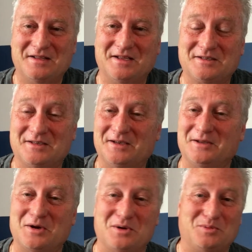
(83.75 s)
That's another
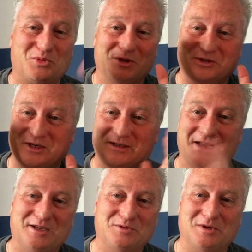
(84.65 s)
whole project
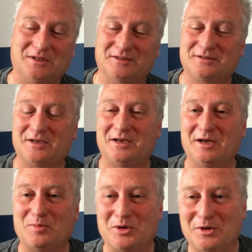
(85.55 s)
as well. It's taking
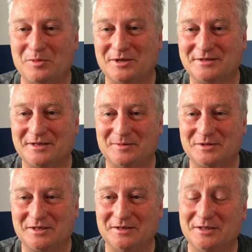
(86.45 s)
up a lot of my time,
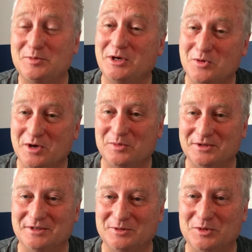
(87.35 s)
so it's been quite
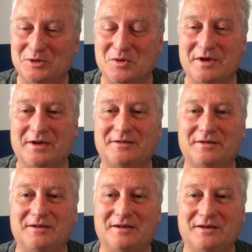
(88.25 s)
busy. It's been quite
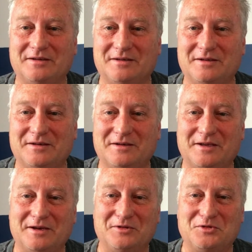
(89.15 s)
hectic, and
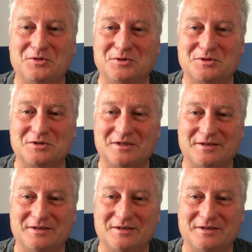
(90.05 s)
getting through is